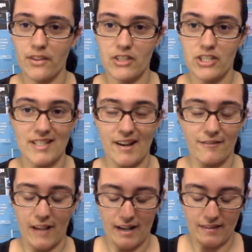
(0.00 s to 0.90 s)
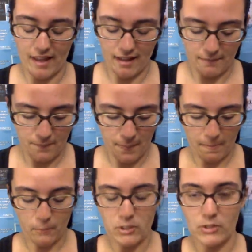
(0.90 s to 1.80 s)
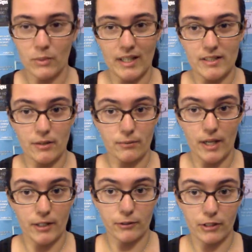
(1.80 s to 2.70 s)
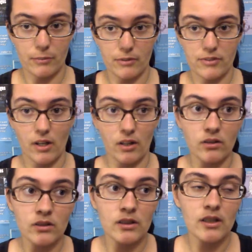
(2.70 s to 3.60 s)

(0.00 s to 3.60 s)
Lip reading: She's not a fan of that, which is why I don't ride her in a Bozal.